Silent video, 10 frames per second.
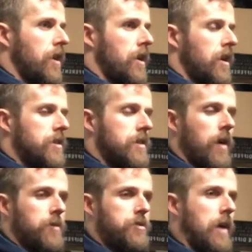To
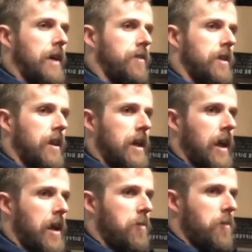develop strength
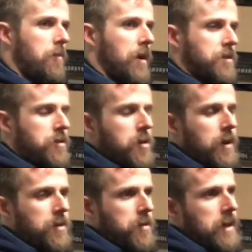and musculature,
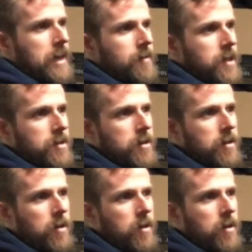but also connective tissue.